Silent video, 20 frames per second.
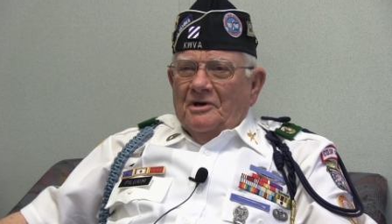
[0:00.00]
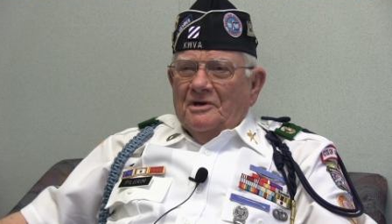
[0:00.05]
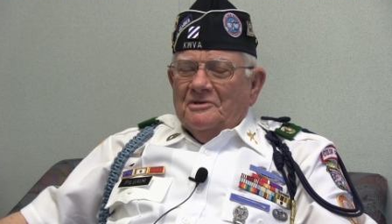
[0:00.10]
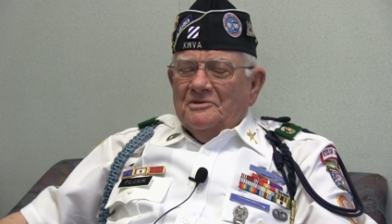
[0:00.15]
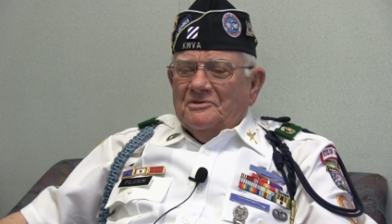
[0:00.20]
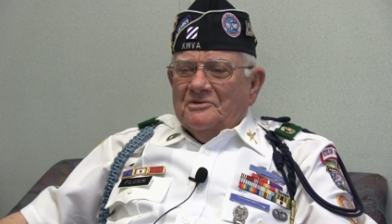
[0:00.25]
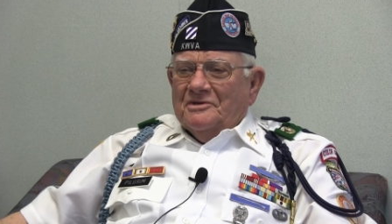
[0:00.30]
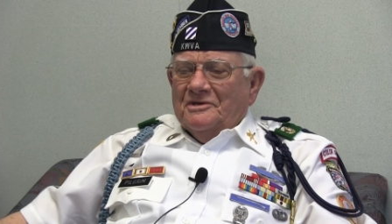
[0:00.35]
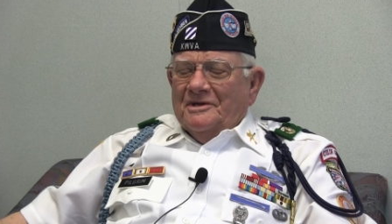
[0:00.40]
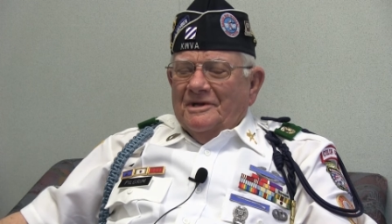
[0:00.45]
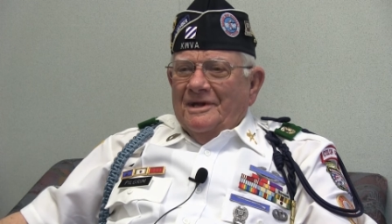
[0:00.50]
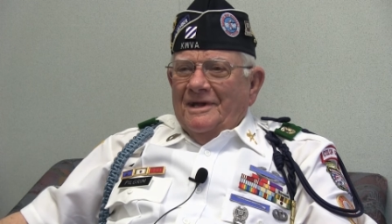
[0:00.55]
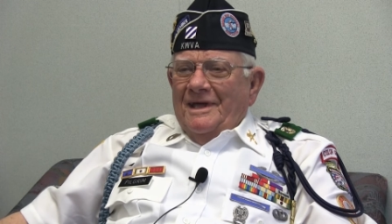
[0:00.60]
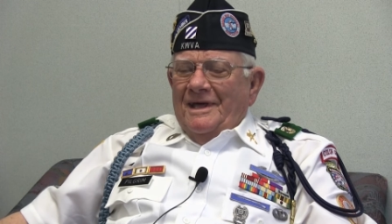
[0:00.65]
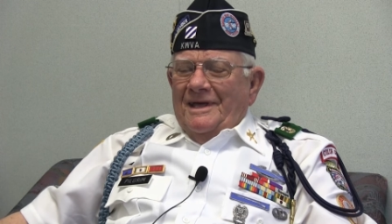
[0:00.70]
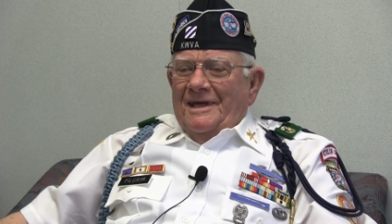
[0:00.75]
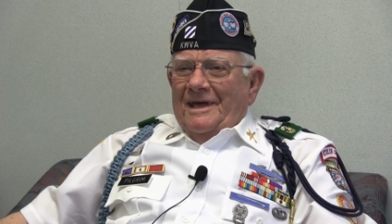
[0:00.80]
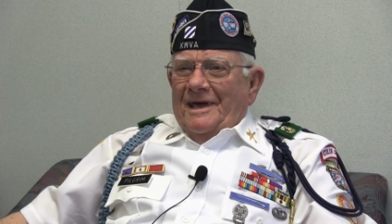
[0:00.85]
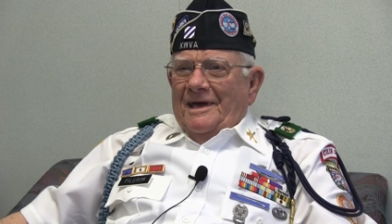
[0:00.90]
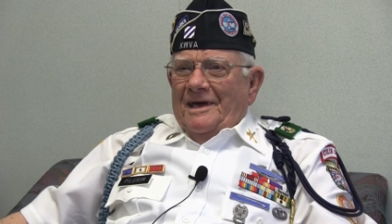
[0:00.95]
guns and,
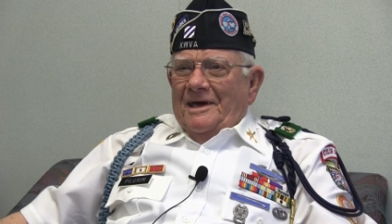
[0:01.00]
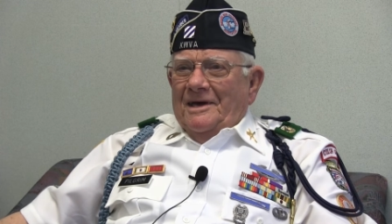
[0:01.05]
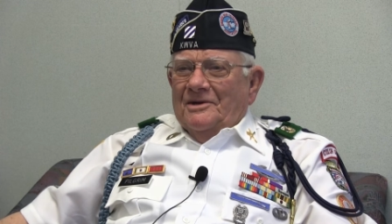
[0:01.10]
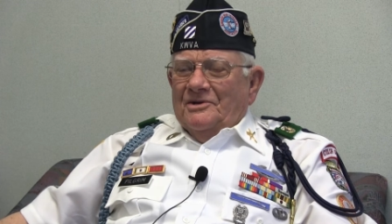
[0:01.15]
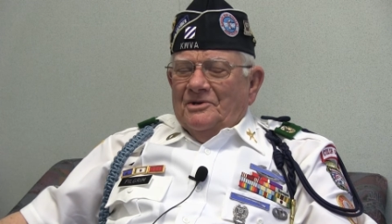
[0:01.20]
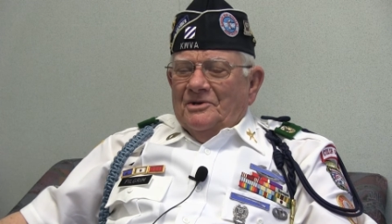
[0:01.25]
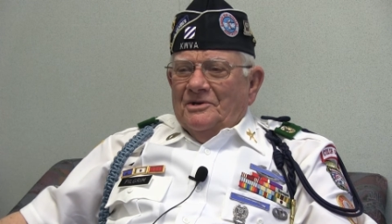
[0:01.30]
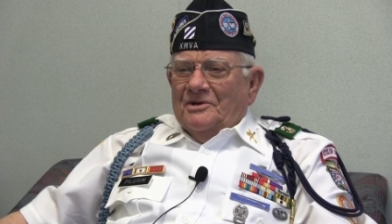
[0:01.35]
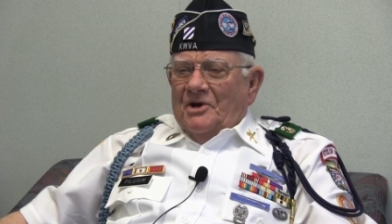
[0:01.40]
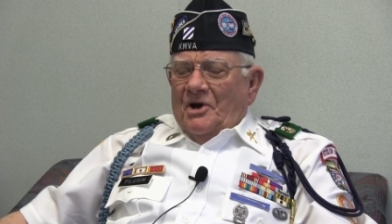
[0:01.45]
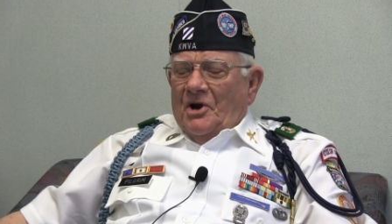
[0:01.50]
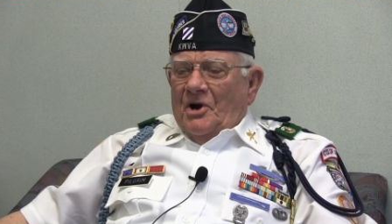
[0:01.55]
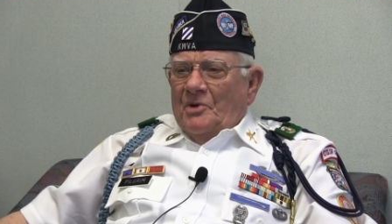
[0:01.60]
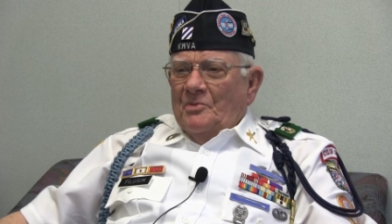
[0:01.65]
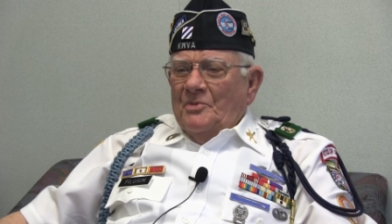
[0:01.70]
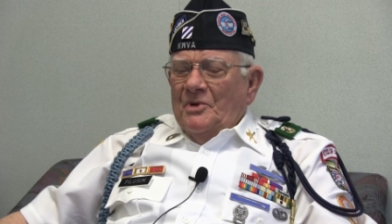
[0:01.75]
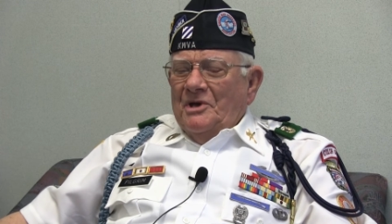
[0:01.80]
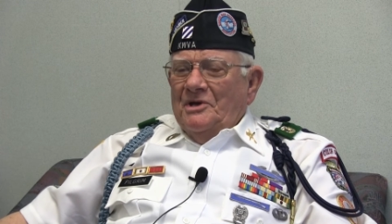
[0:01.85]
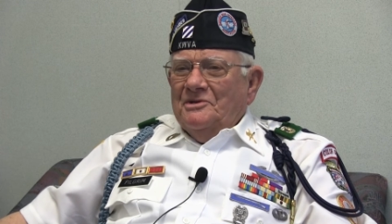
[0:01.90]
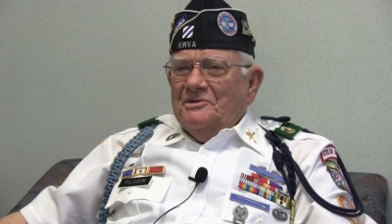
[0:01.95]
and
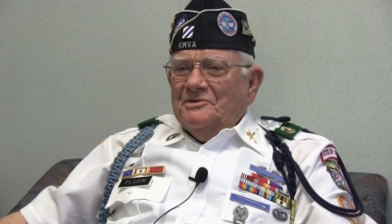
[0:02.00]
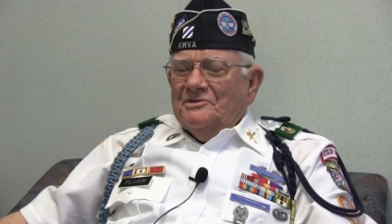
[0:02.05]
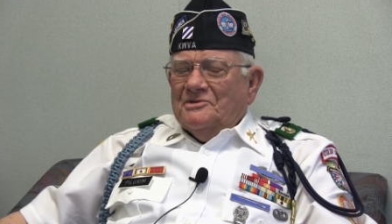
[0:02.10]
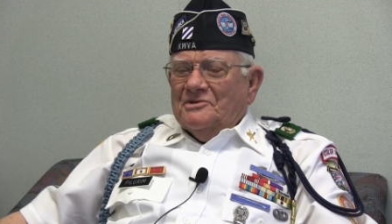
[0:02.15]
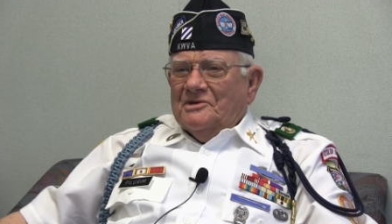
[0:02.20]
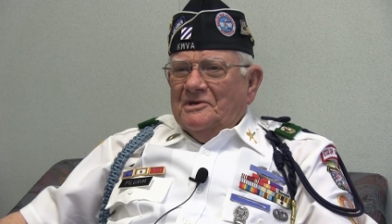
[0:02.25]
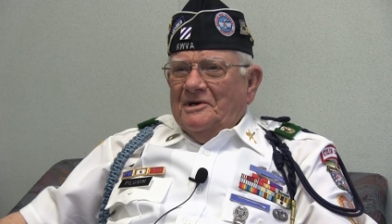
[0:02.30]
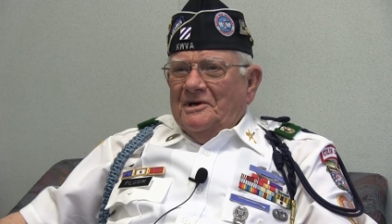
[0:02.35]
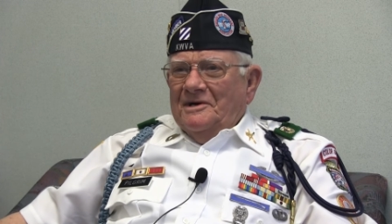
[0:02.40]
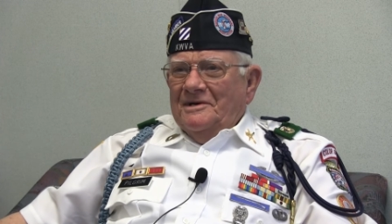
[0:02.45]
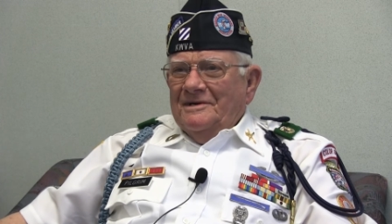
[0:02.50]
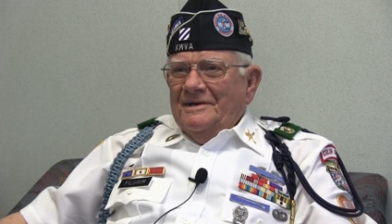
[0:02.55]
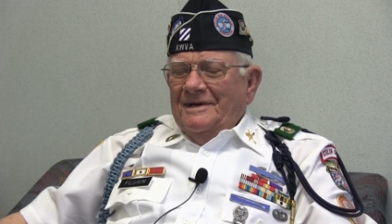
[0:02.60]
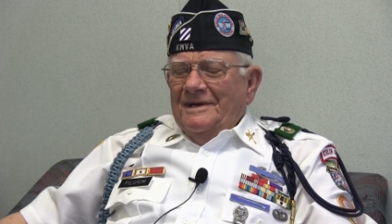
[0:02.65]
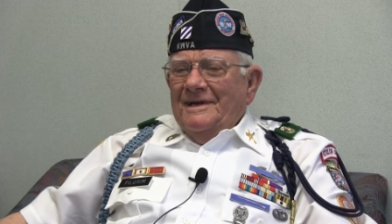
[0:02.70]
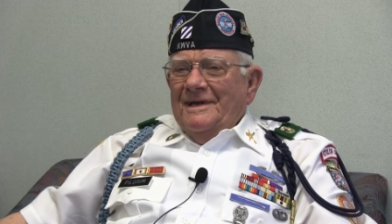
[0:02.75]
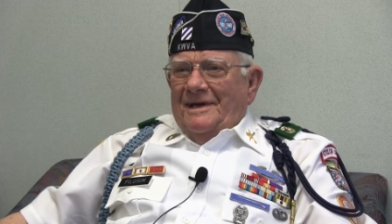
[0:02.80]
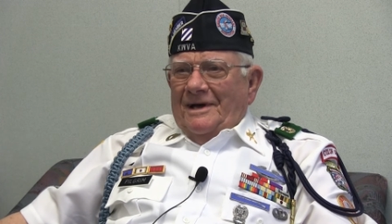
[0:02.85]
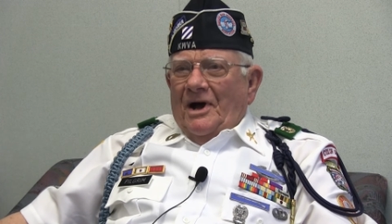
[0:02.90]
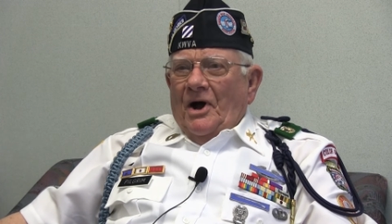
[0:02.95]
carbines, uh,
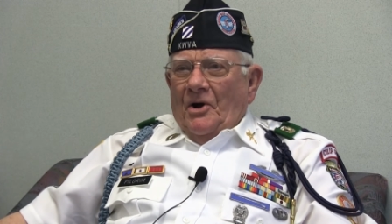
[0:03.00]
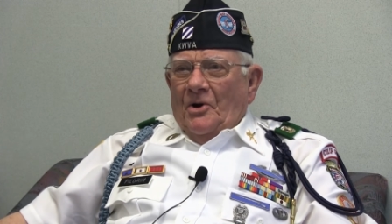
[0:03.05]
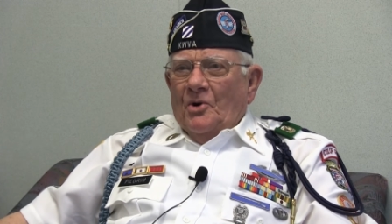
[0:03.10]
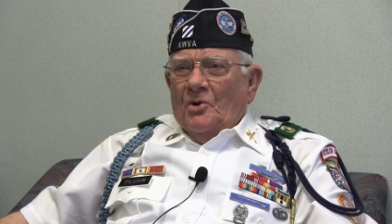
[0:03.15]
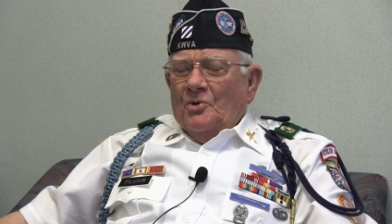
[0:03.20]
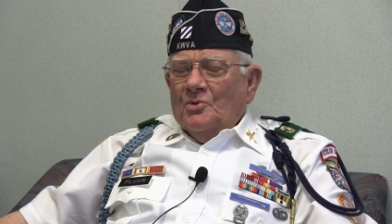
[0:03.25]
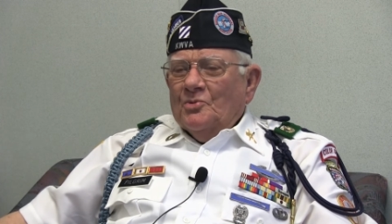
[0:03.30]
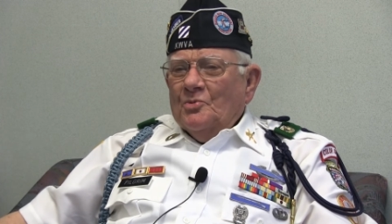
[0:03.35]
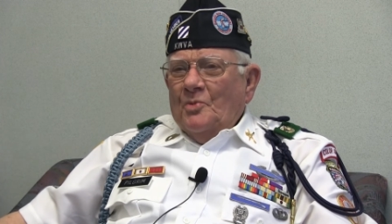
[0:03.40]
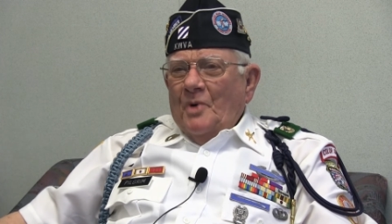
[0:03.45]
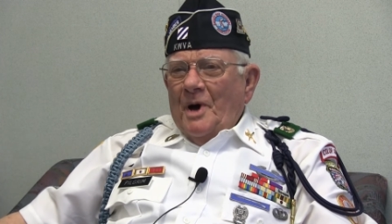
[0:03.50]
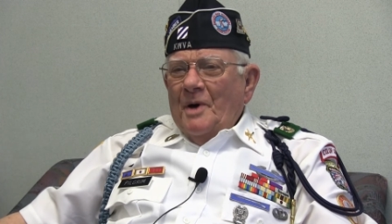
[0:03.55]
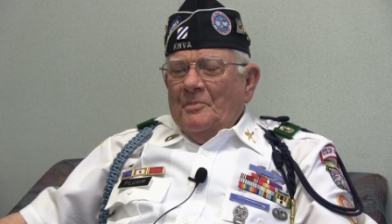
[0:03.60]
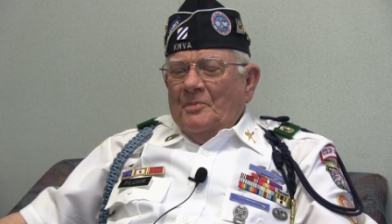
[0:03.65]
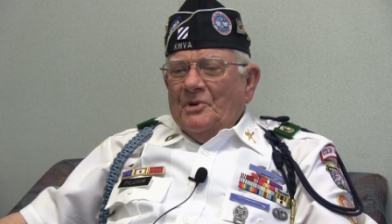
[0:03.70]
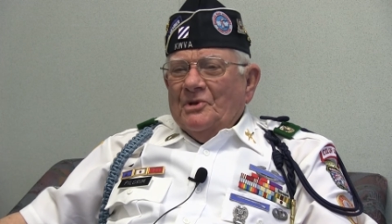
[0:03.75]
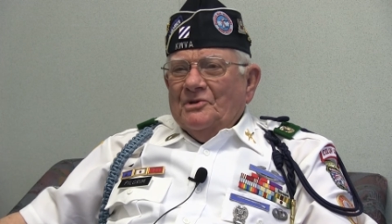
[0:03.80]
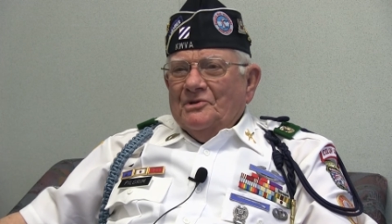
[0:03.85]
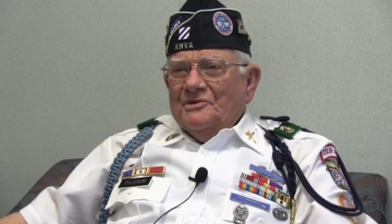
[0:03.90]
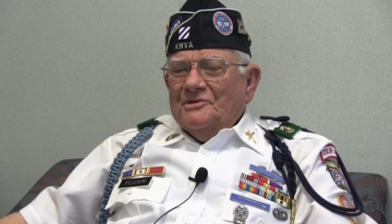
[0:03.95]
our own
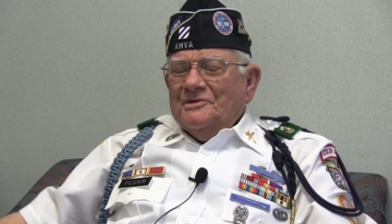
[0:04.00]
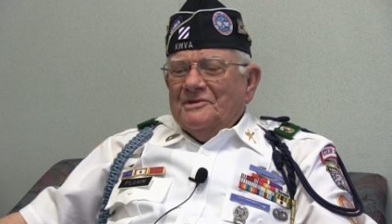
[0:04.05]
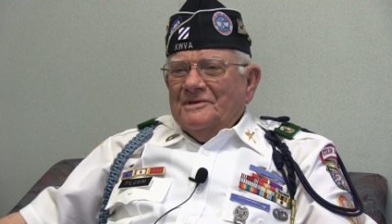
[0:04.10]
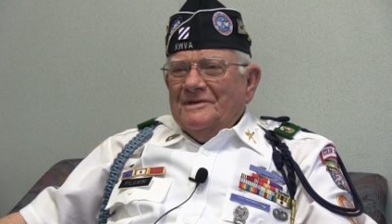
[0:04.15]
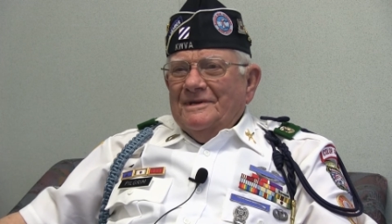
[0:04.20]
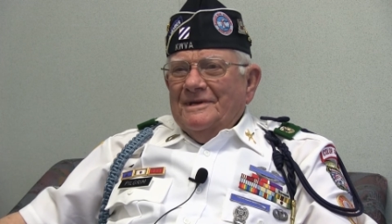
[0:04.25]
weapons,